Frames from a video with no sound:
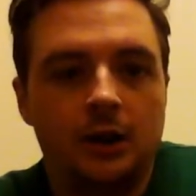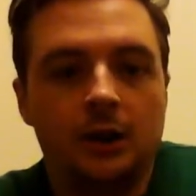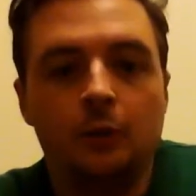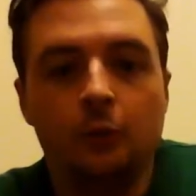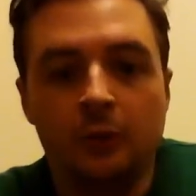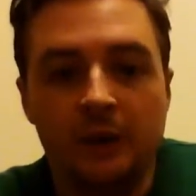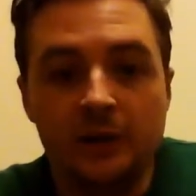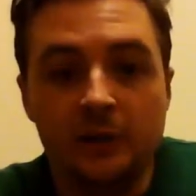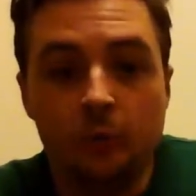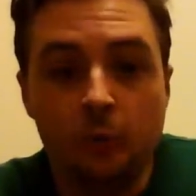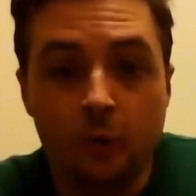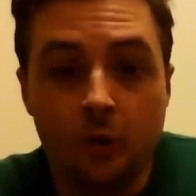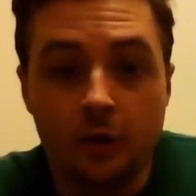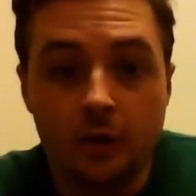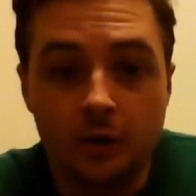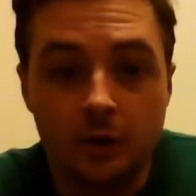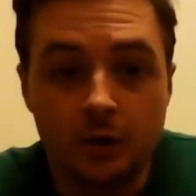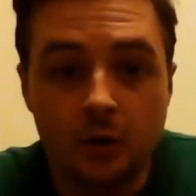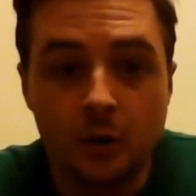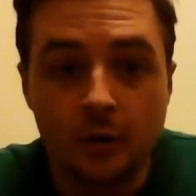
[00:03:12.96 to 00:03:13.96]
we
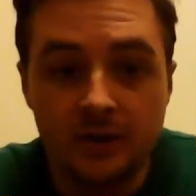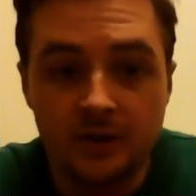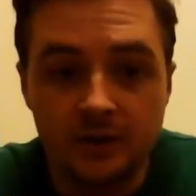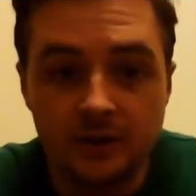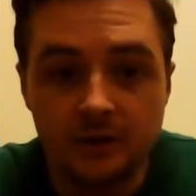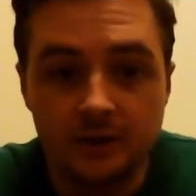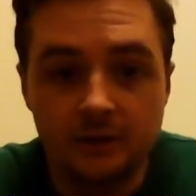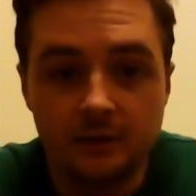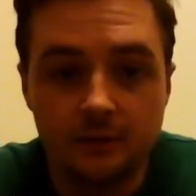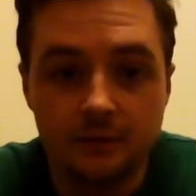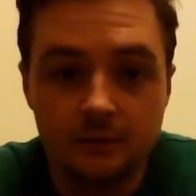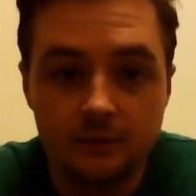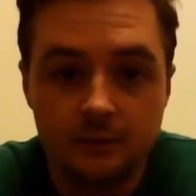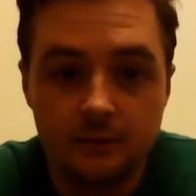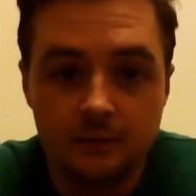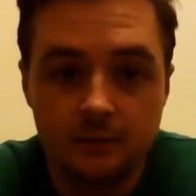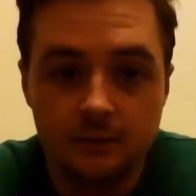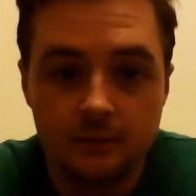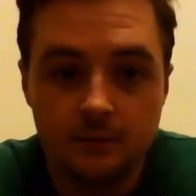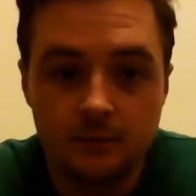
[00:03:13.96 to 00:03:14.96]
were going to
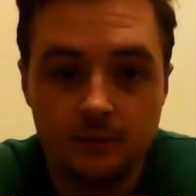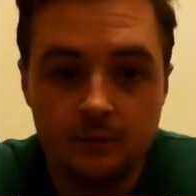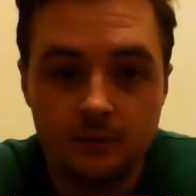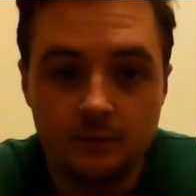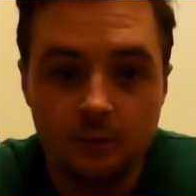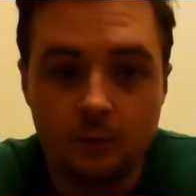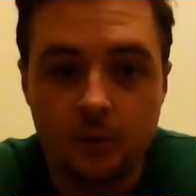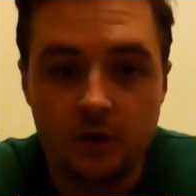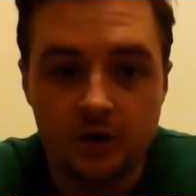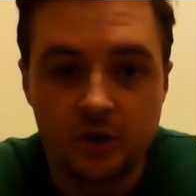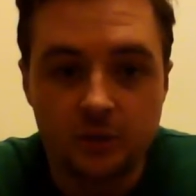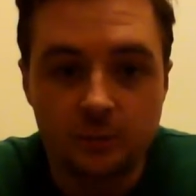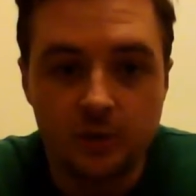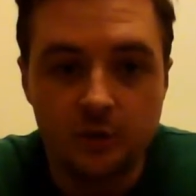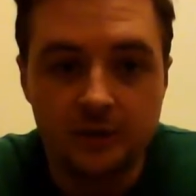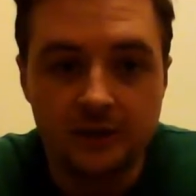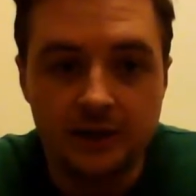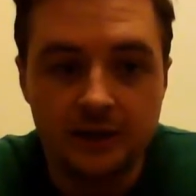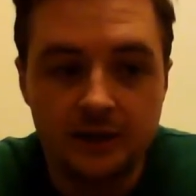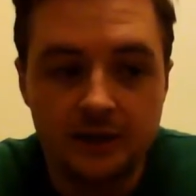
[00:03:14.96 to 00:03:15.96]
watch a
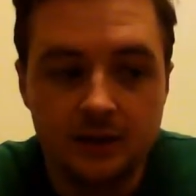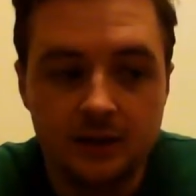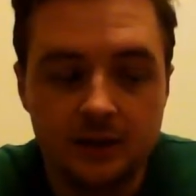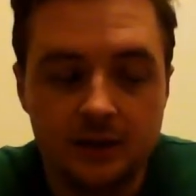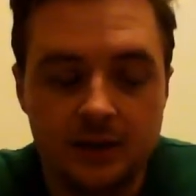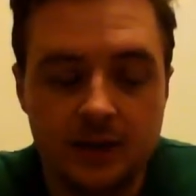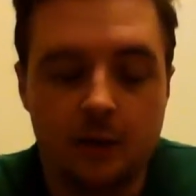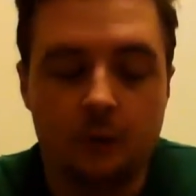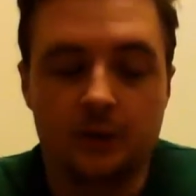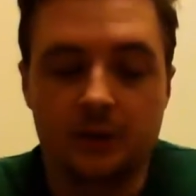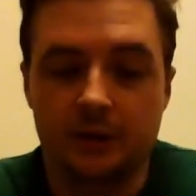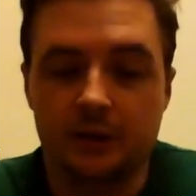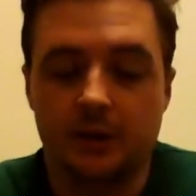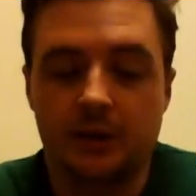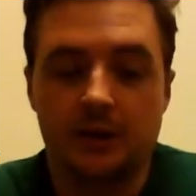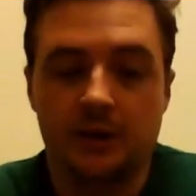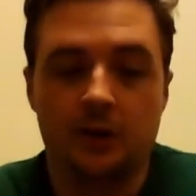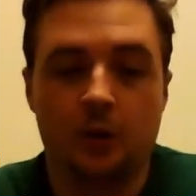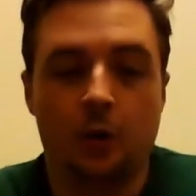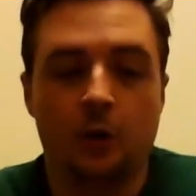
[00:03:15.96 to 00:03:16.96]
movie.
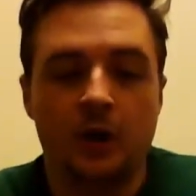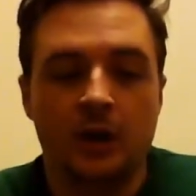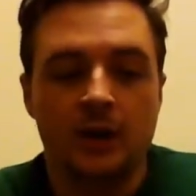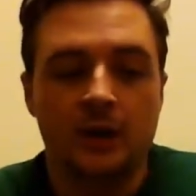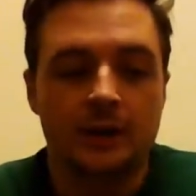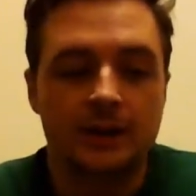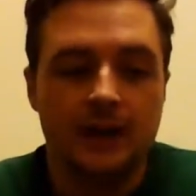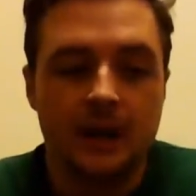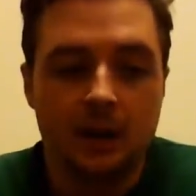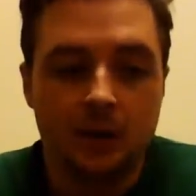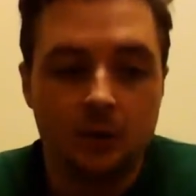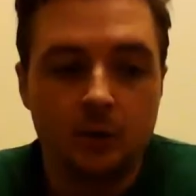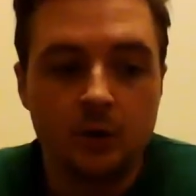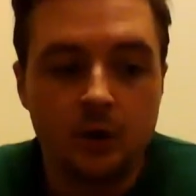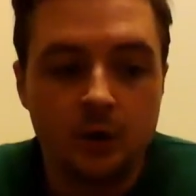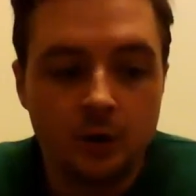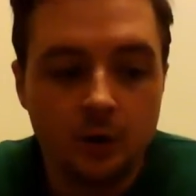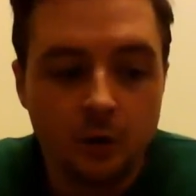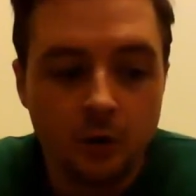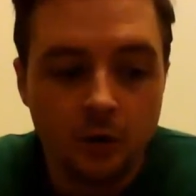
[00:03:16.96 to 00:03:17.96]
Now
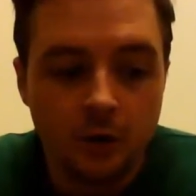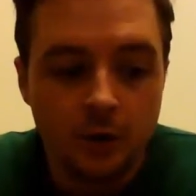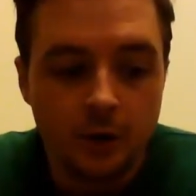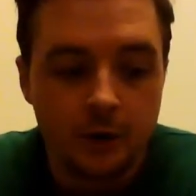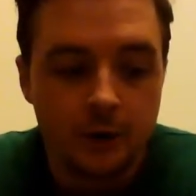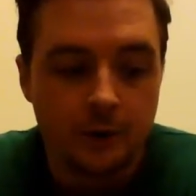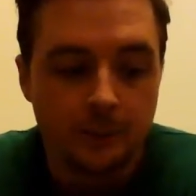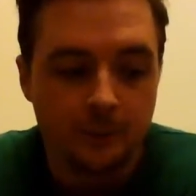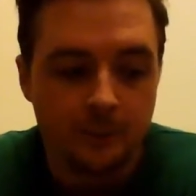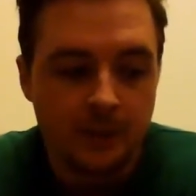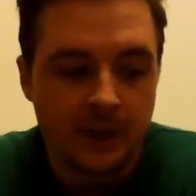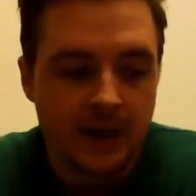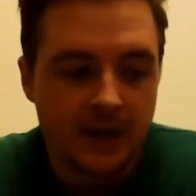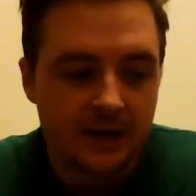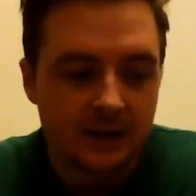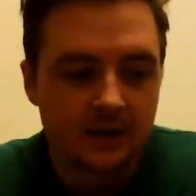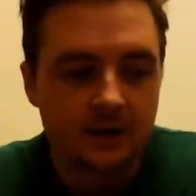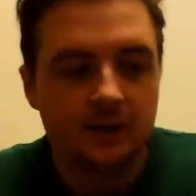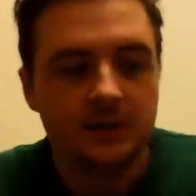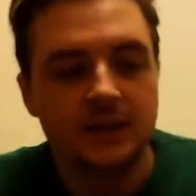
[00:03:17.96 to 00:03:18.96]
the
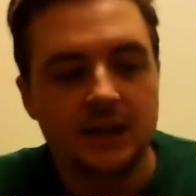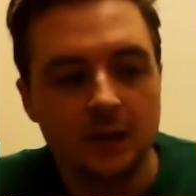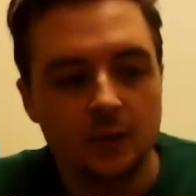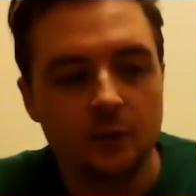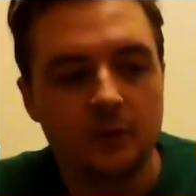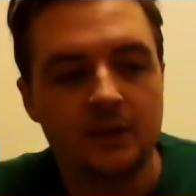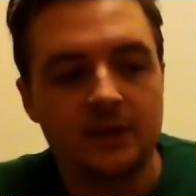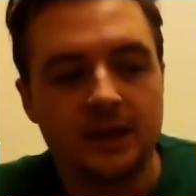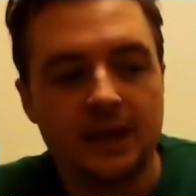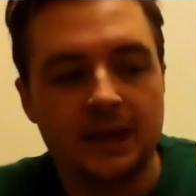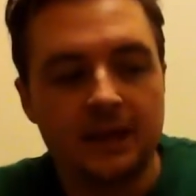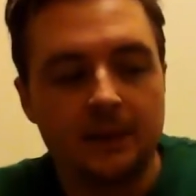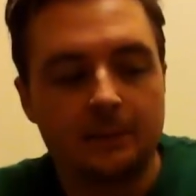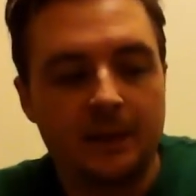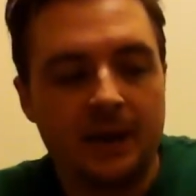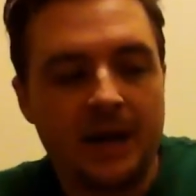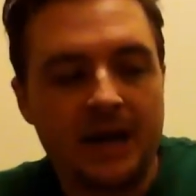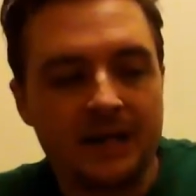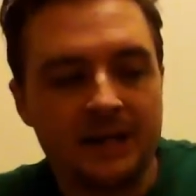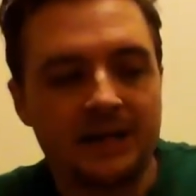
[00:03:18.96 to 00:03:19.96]
past continuous and the
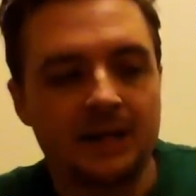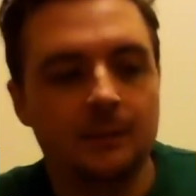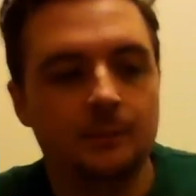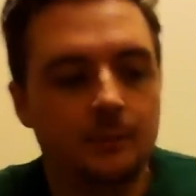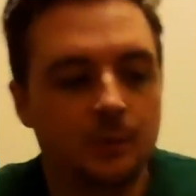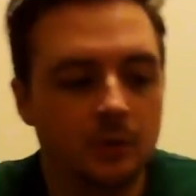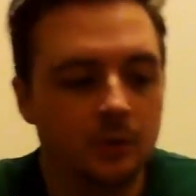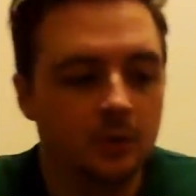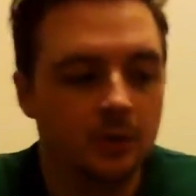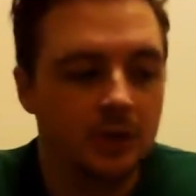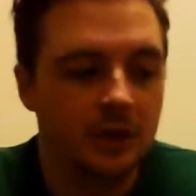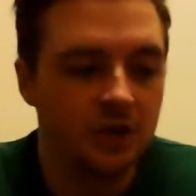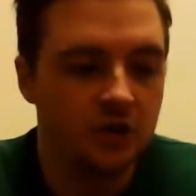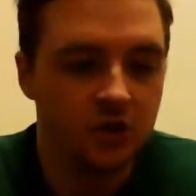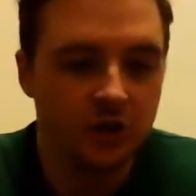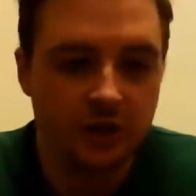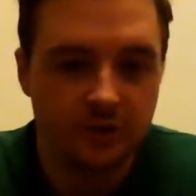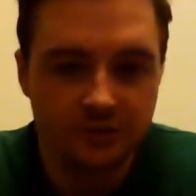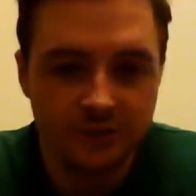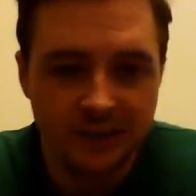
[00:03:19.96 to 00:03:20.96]
past simple is
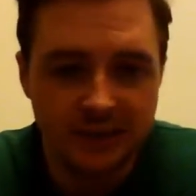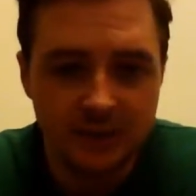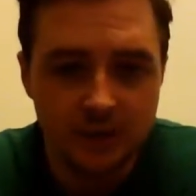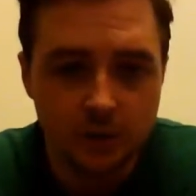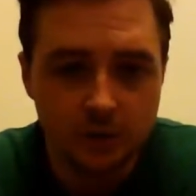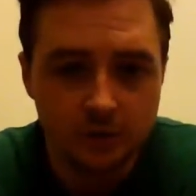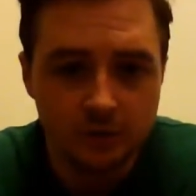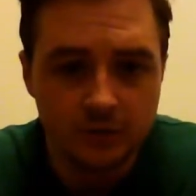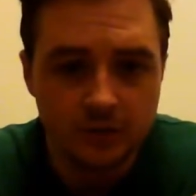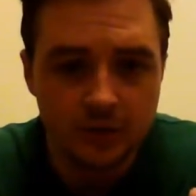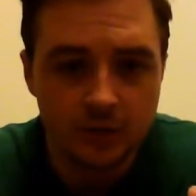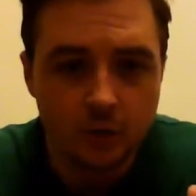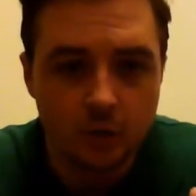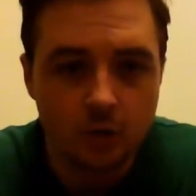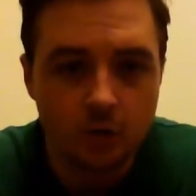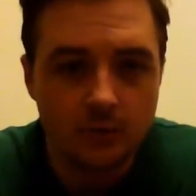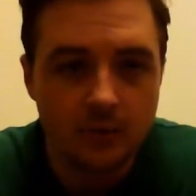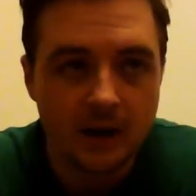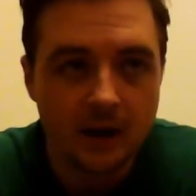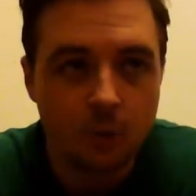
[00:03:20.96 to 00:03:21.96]
generally used to
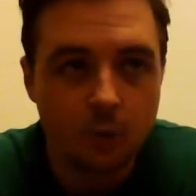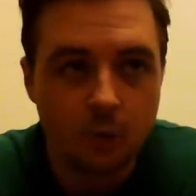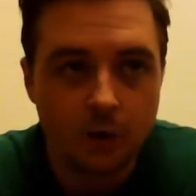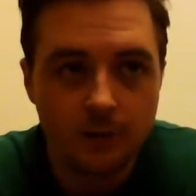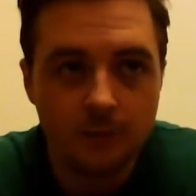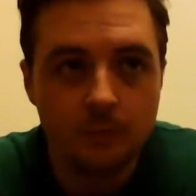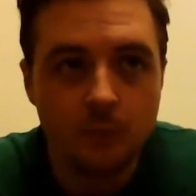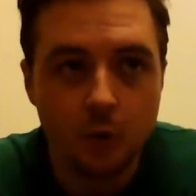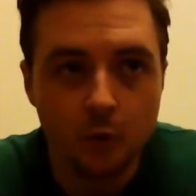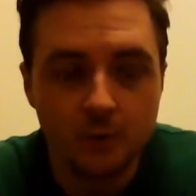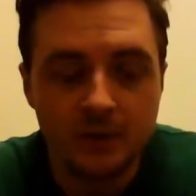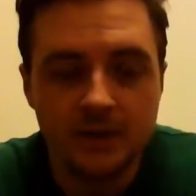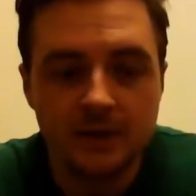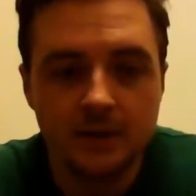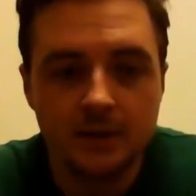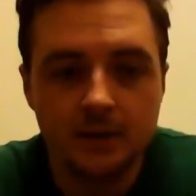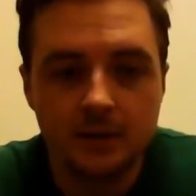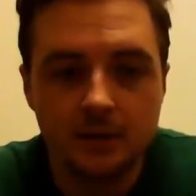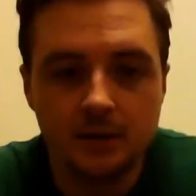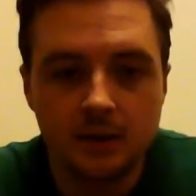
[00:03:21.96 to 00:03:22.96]
talk about one
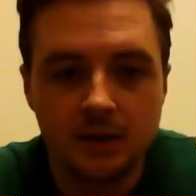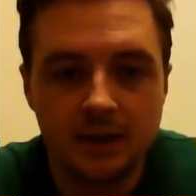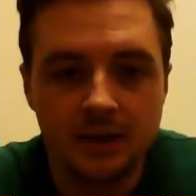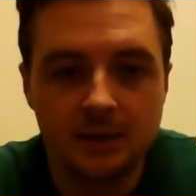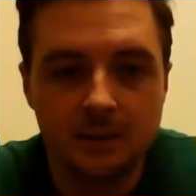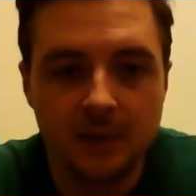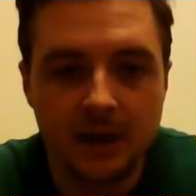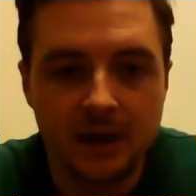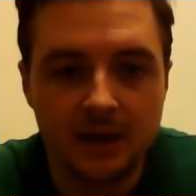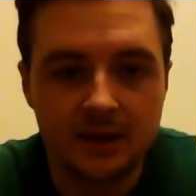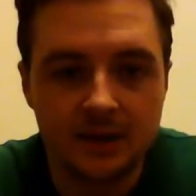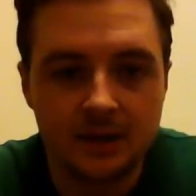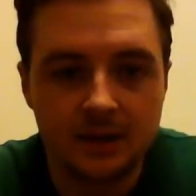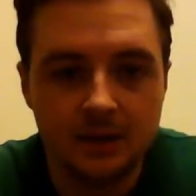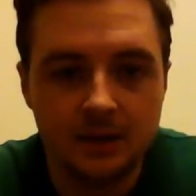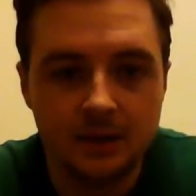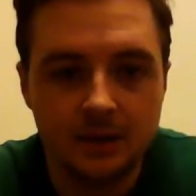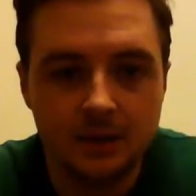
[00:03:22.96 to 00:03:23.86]
moment in the past.